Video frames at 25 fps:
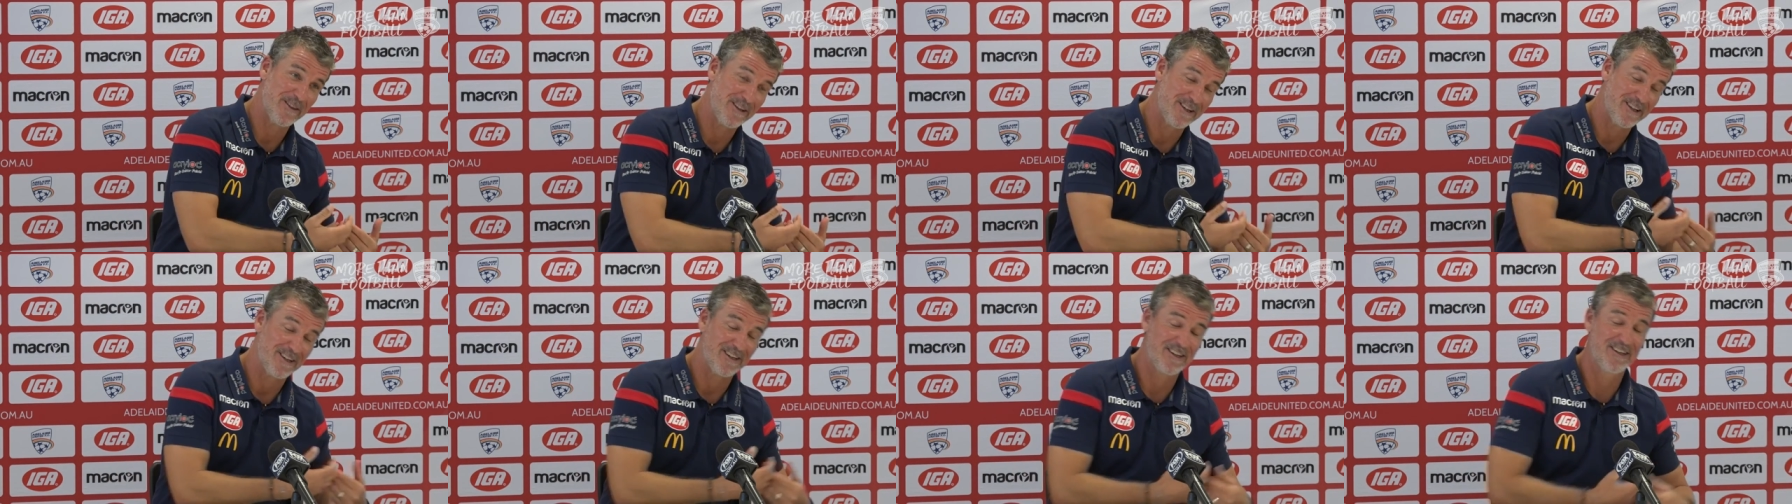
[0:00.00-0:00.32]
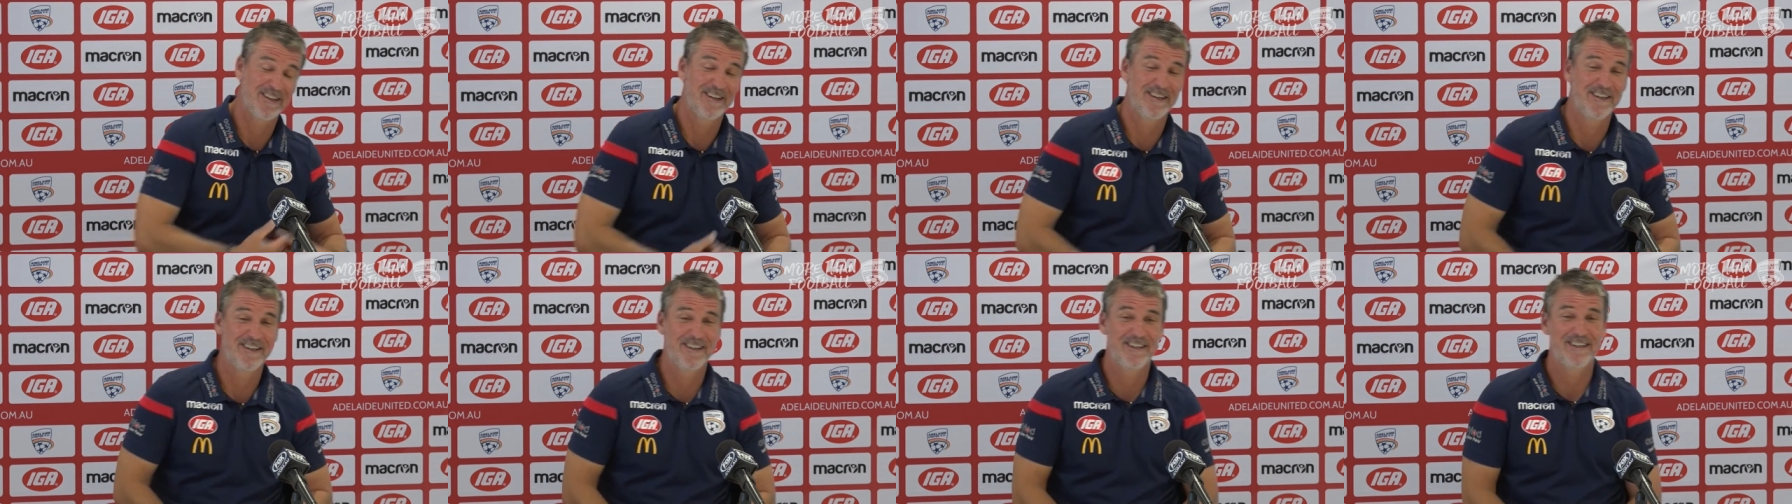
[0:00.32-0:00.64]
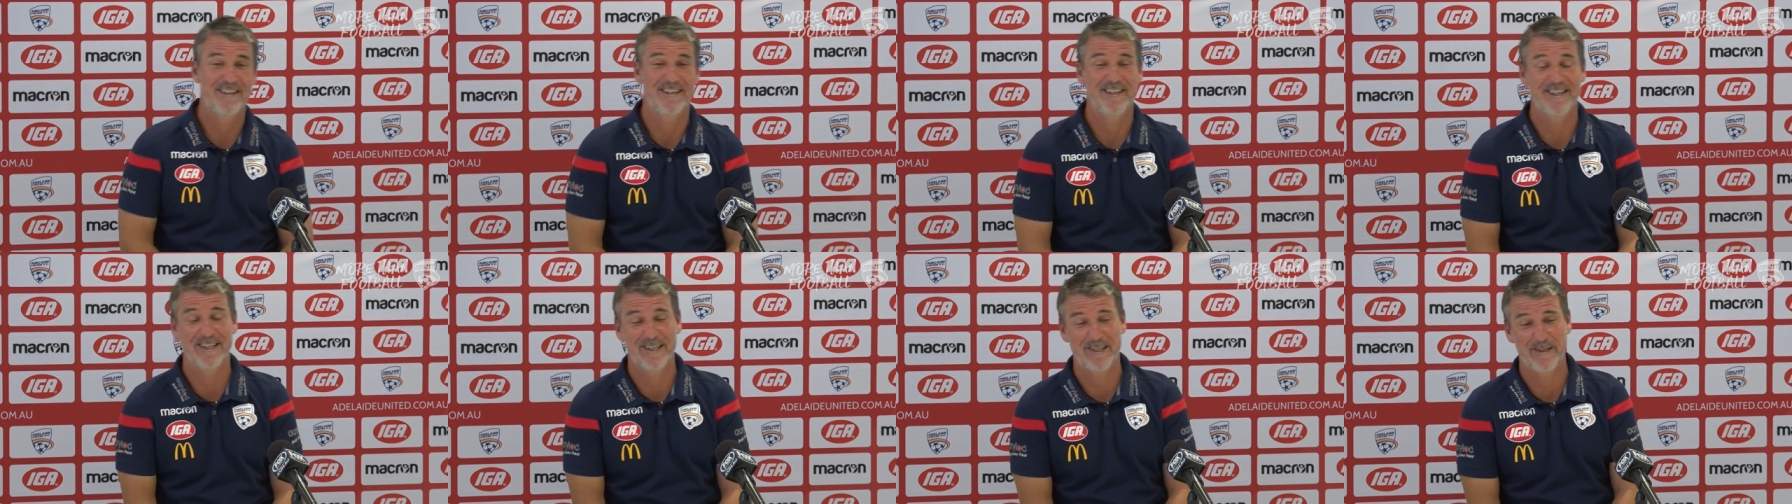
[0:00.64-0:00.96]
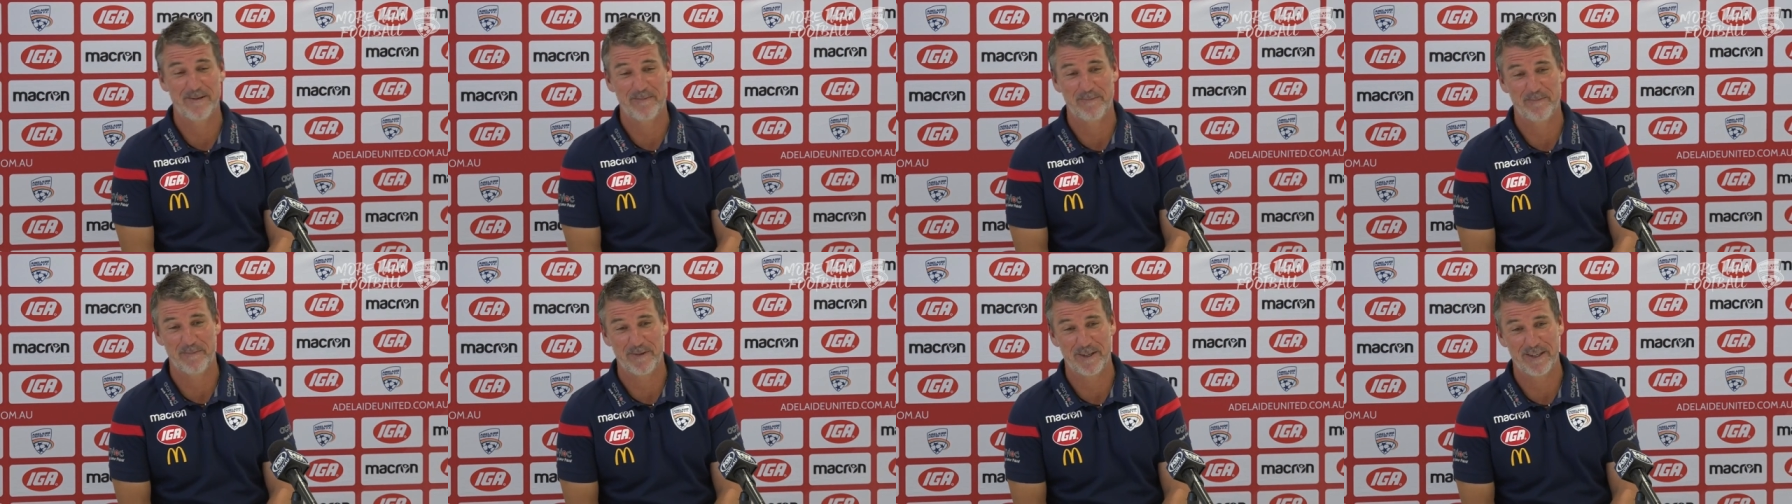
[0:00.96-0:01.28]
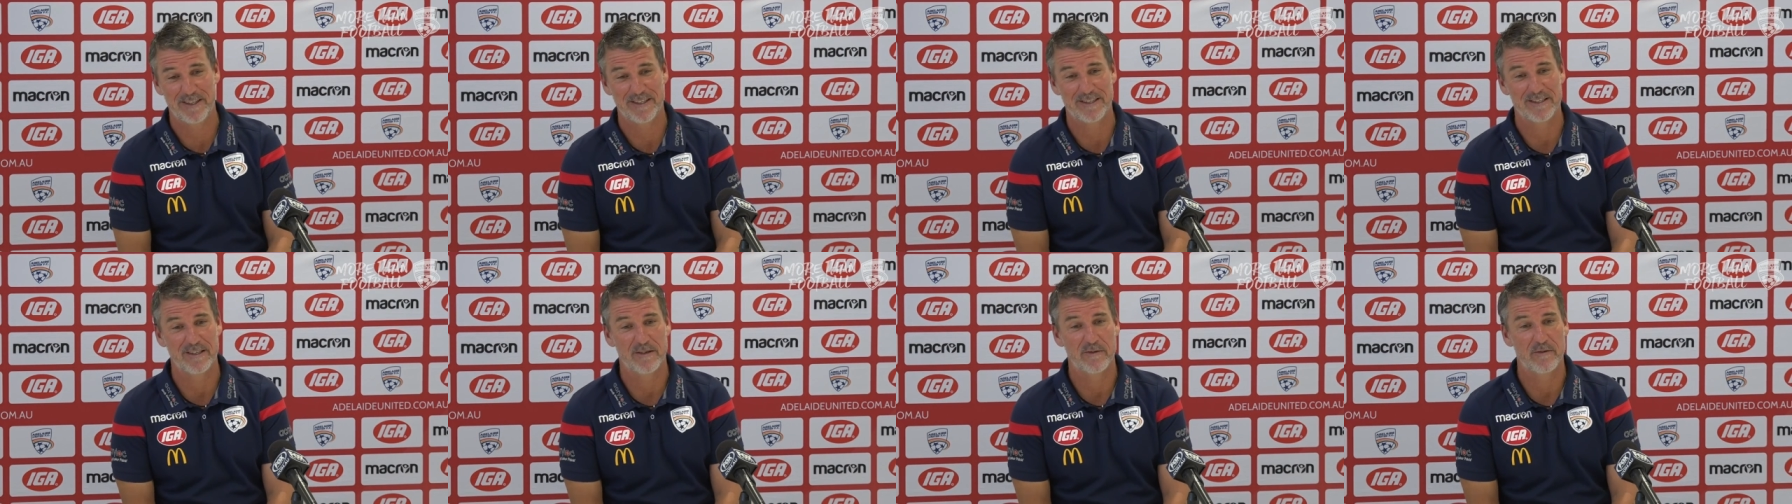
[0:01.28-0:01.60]
think?
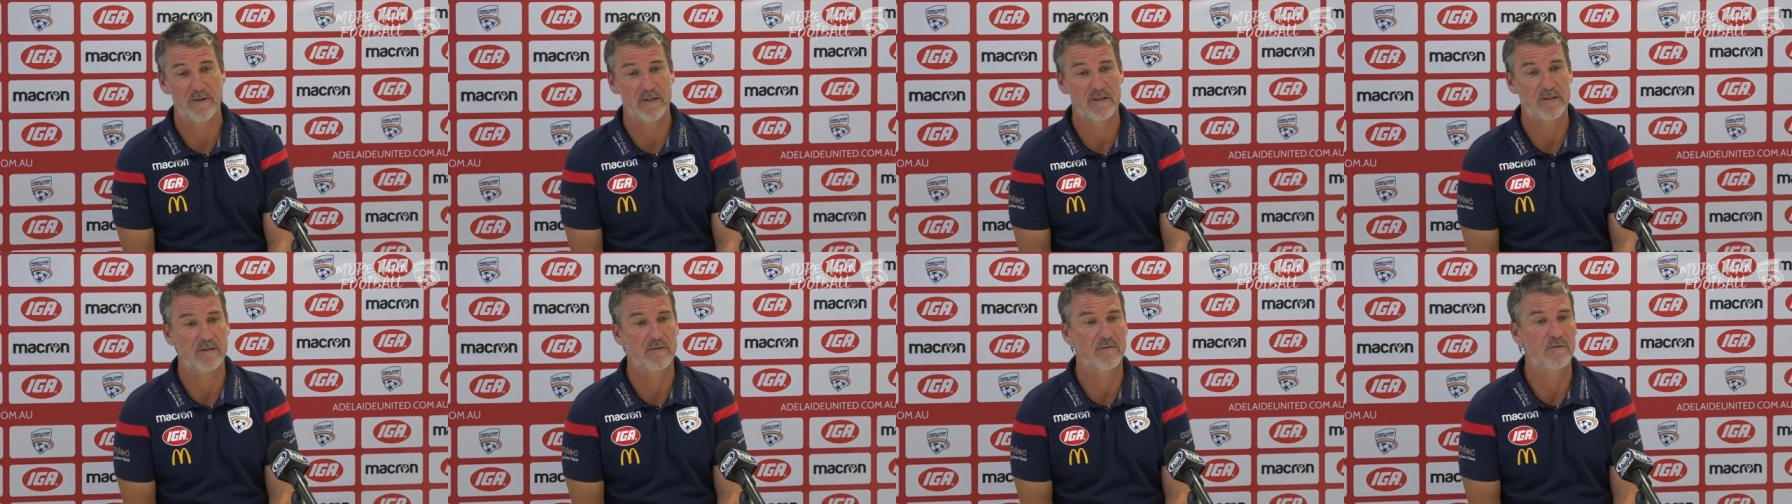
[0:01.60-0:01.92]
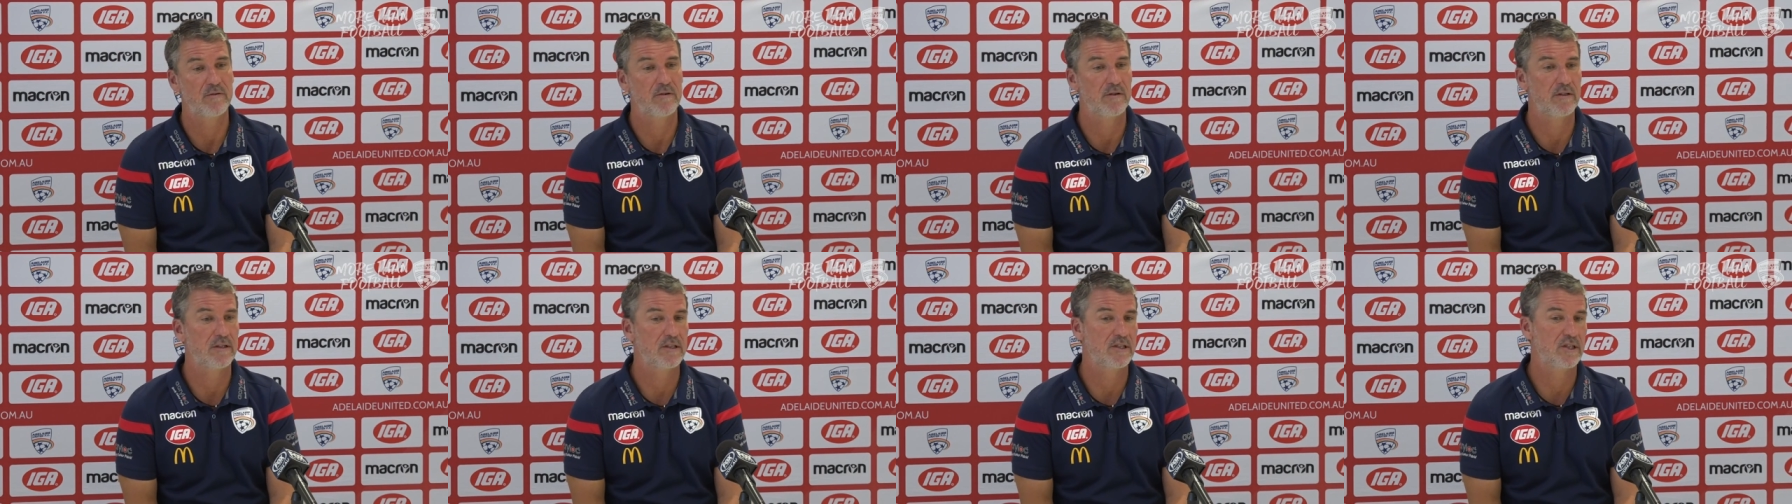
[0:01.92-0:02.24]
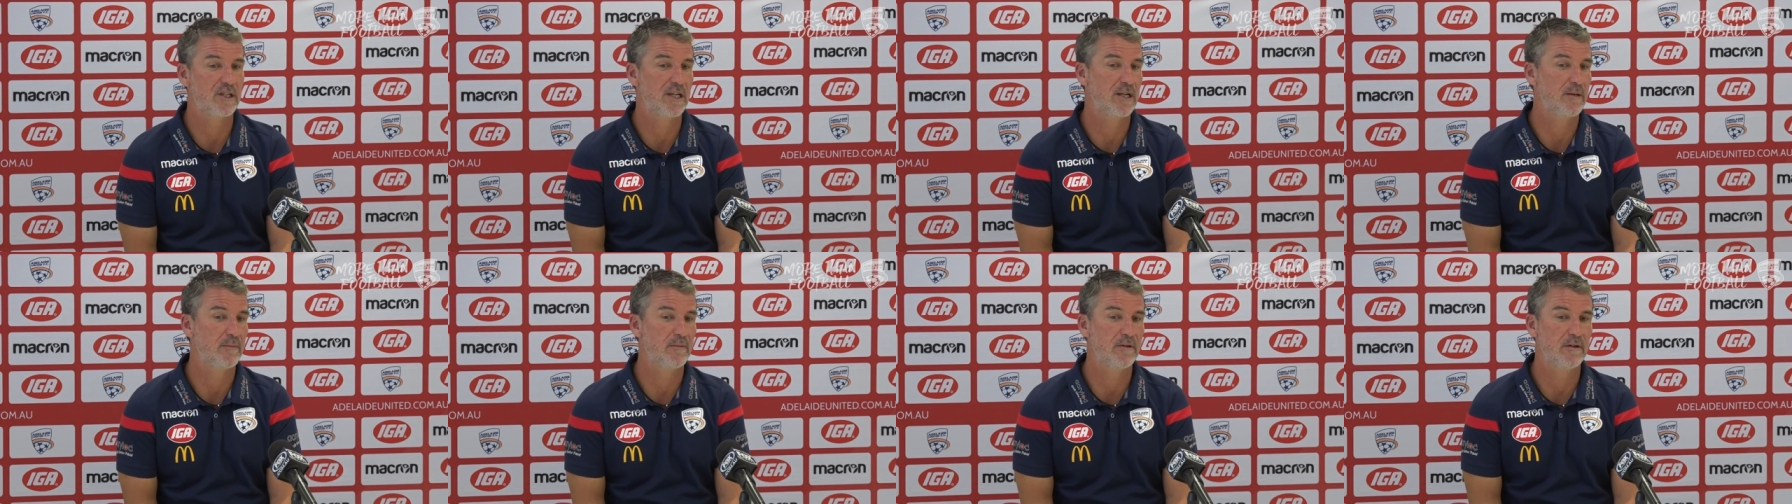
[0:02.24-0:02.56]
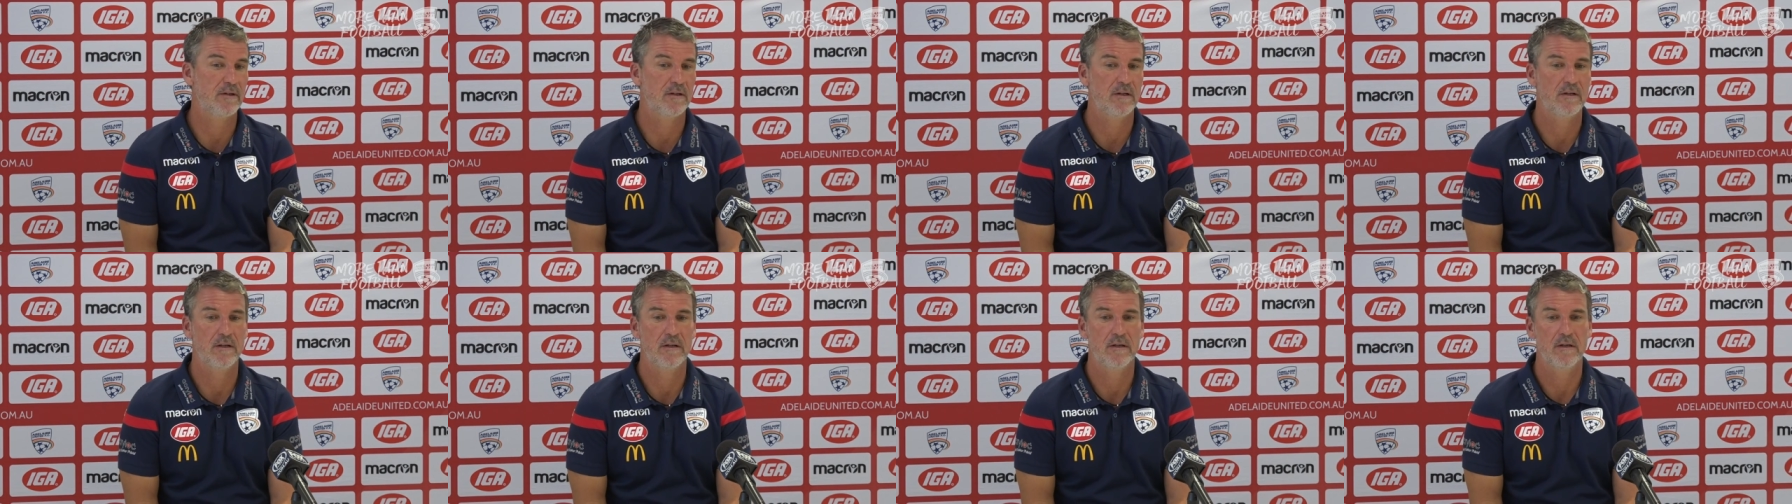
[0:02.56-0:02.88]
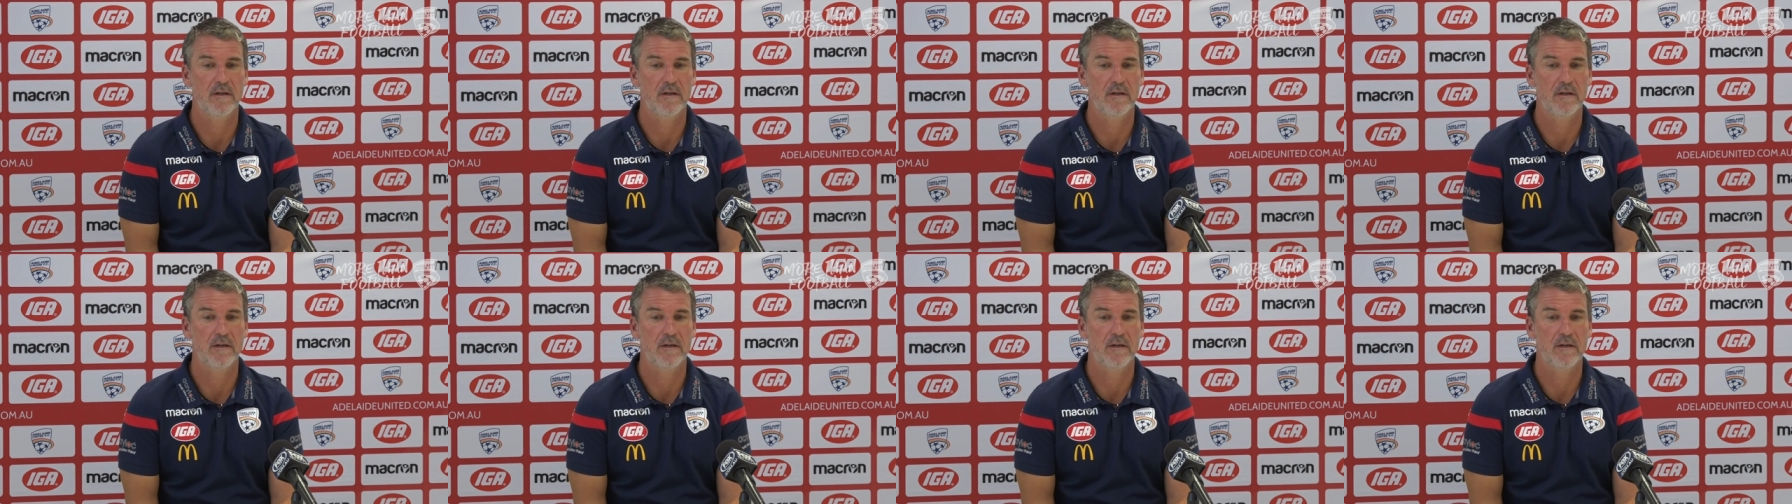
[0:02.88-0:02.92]
It's a question for the chairman.